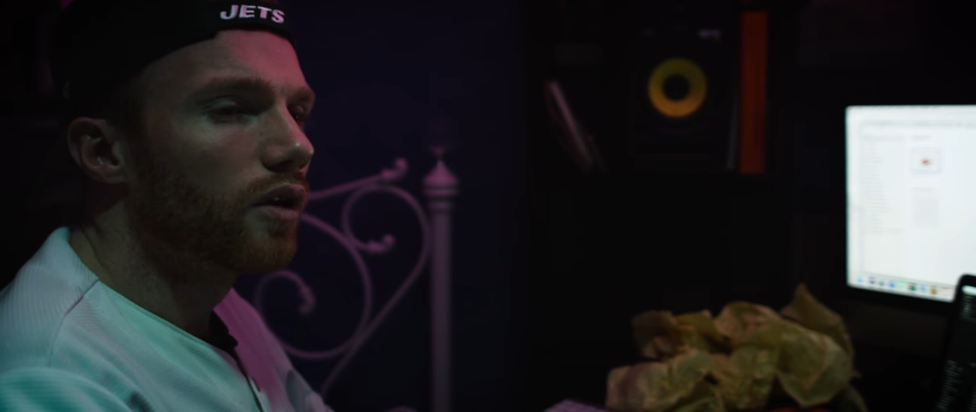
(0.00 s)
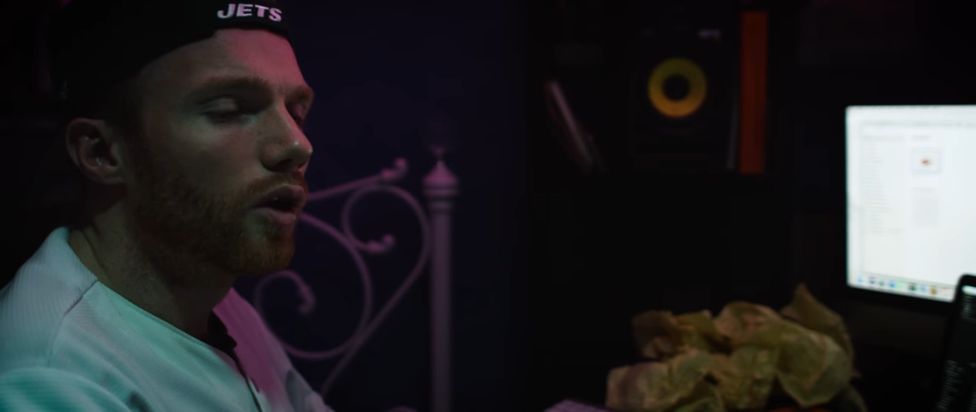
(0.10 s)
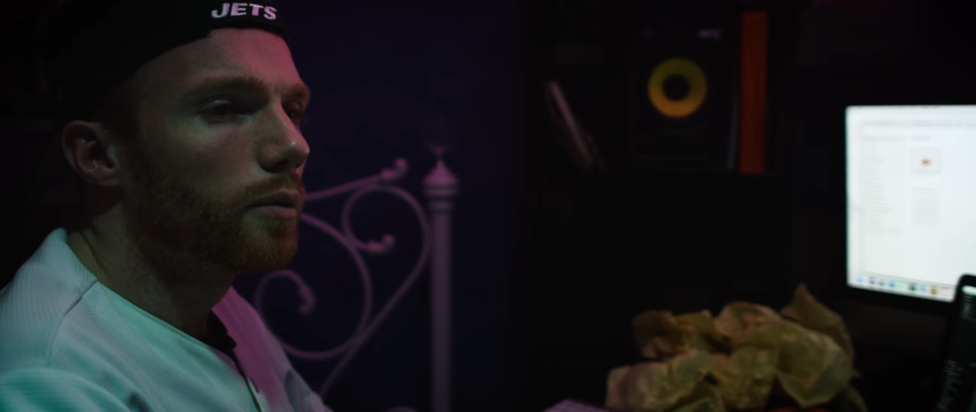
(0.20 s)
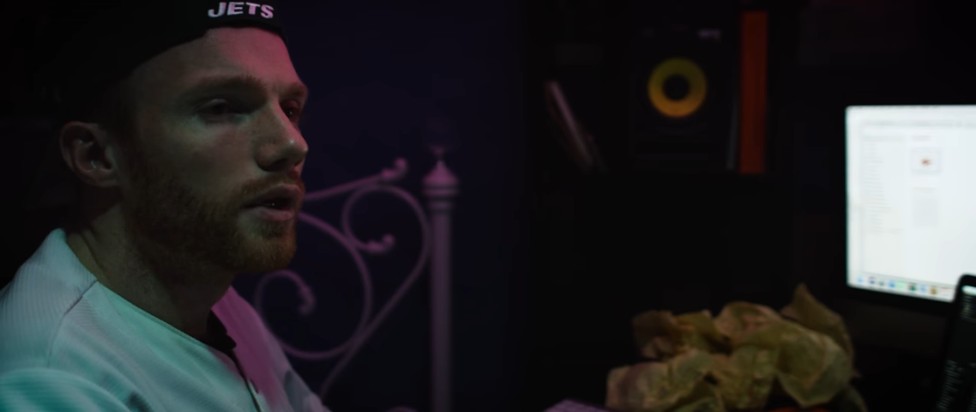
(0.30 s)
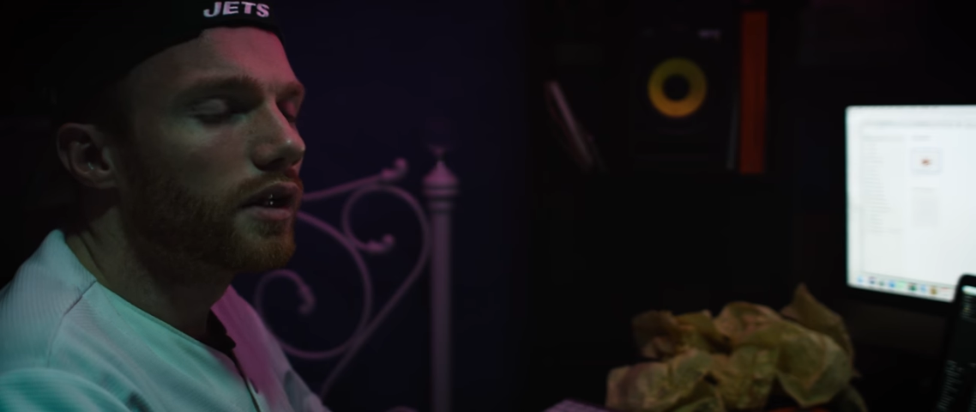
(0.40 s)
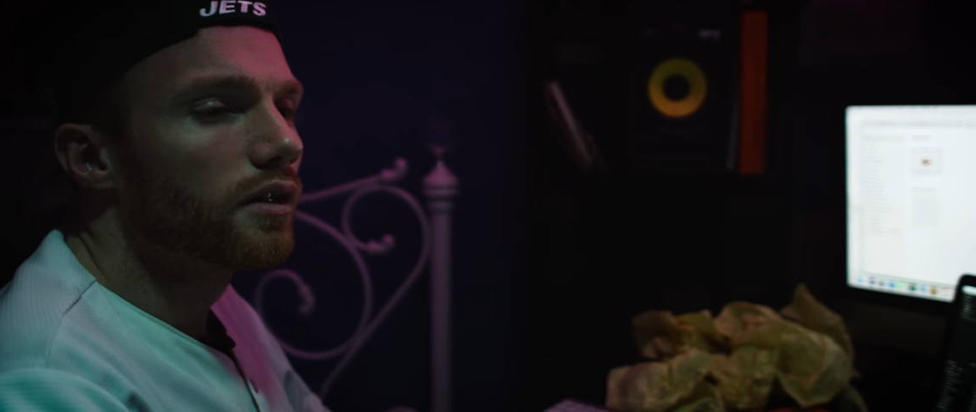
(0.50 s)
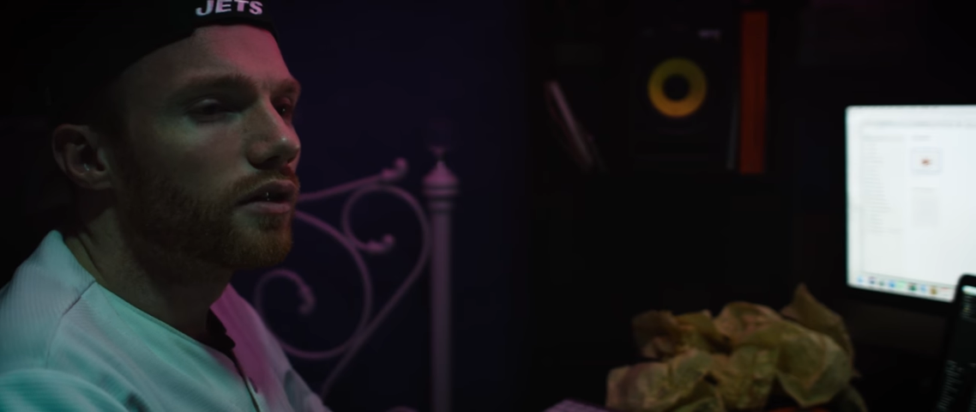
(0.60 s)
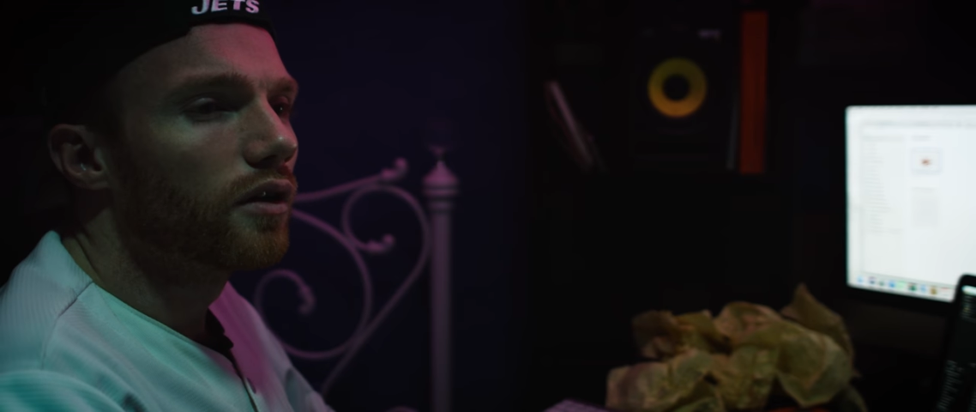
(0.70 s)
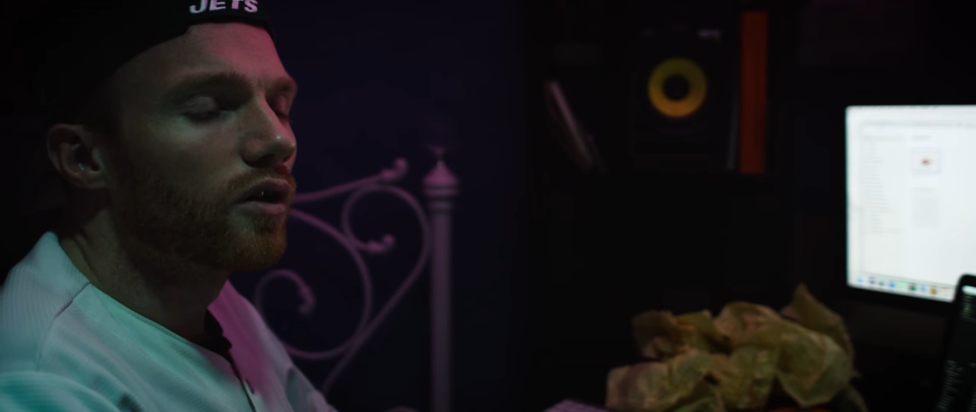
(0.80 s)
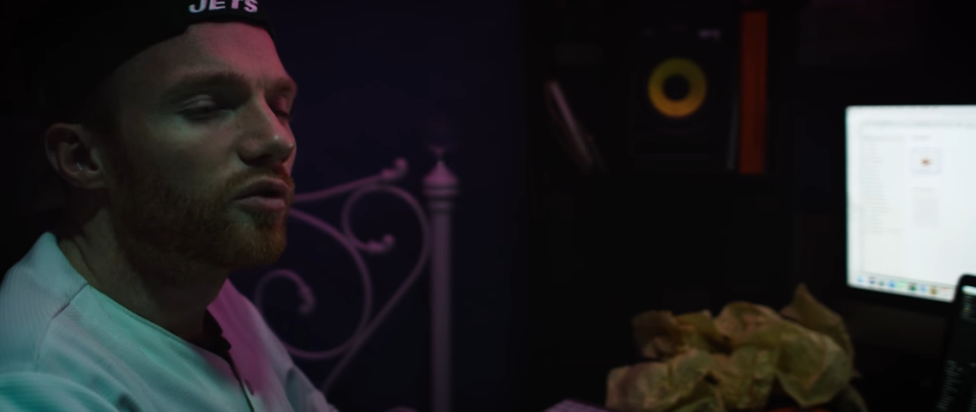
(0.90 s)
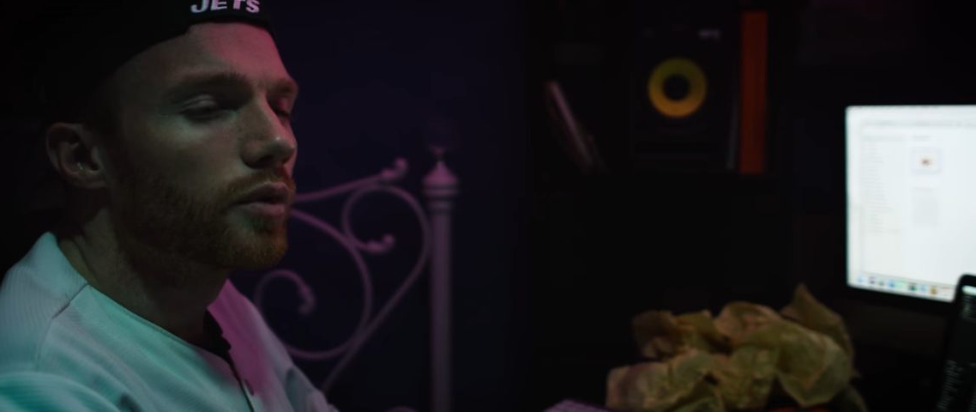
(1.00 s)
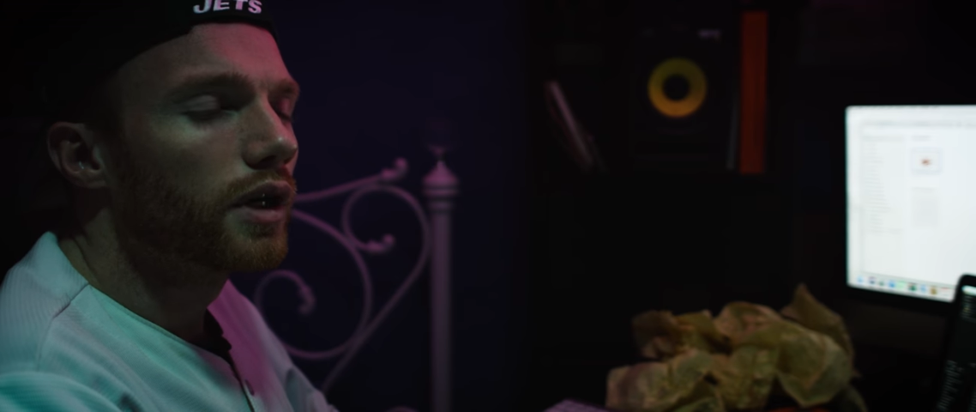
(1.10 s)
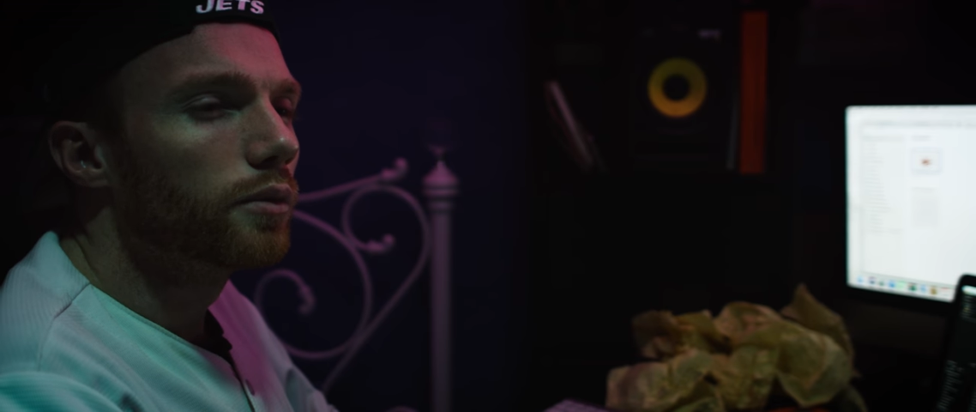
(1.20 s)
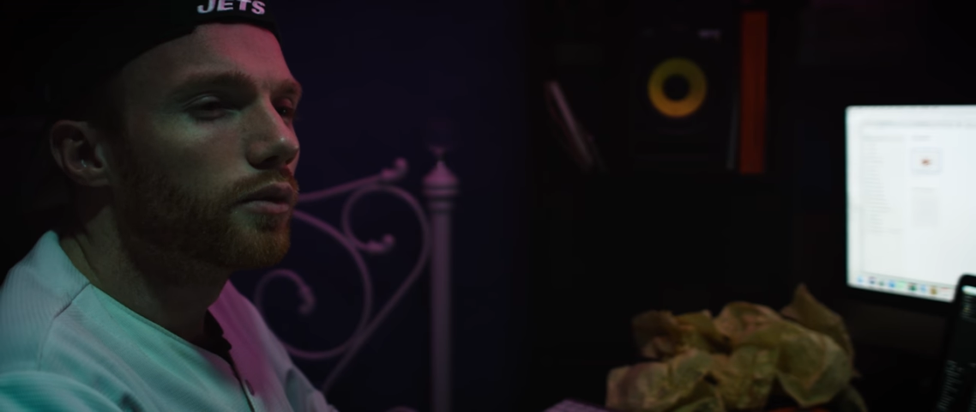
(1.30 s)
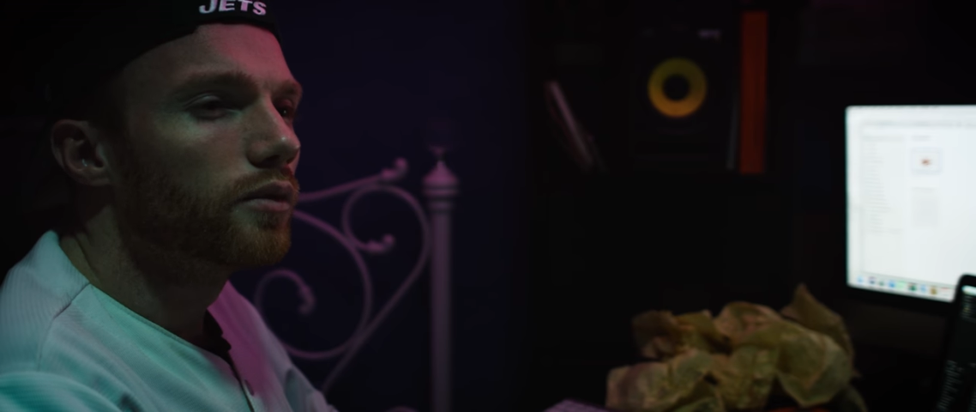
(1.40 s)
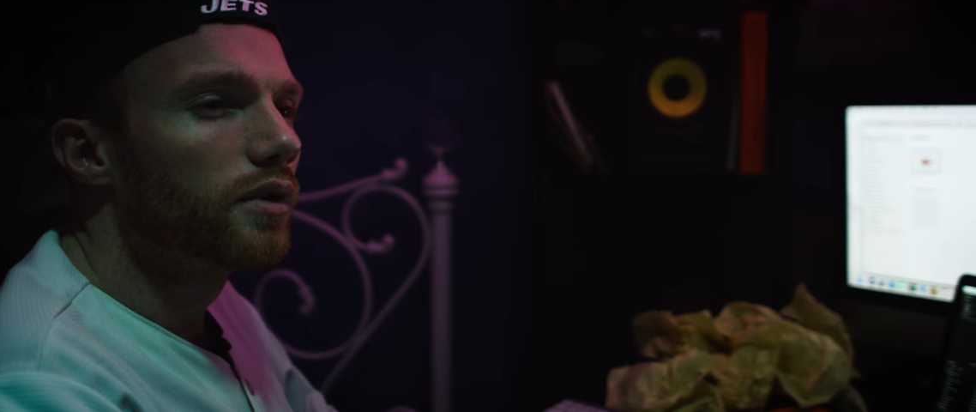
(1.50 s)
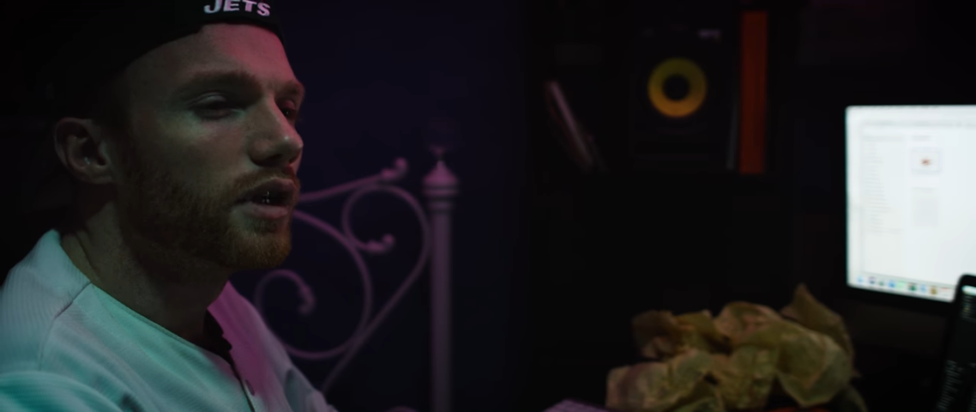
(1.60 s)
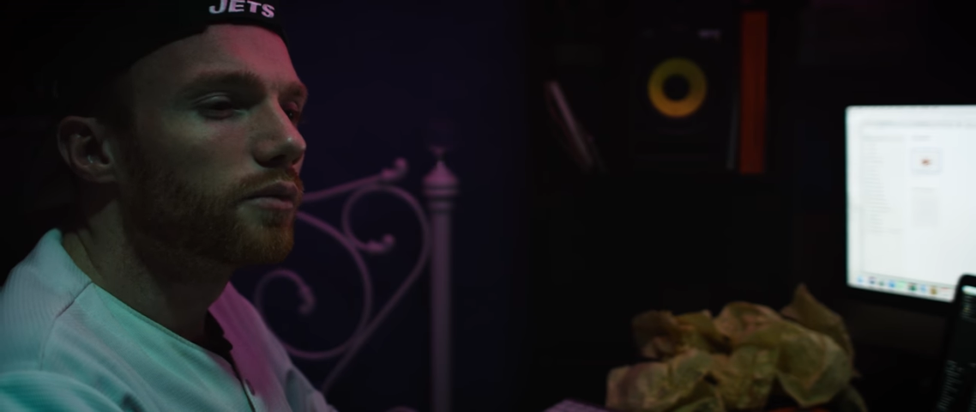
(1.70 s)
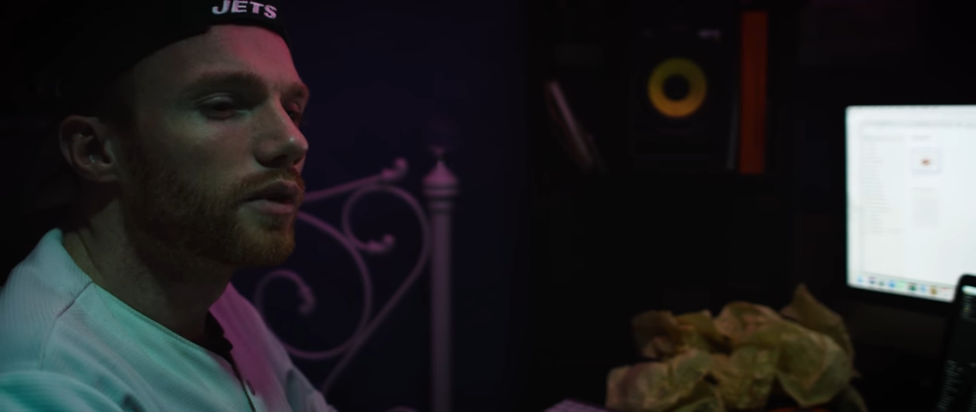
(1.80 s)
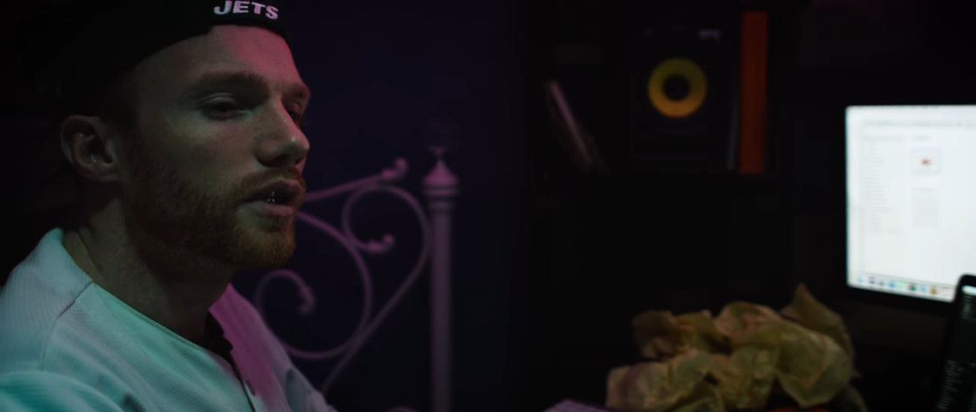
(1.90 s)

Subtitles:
copying a lot of people and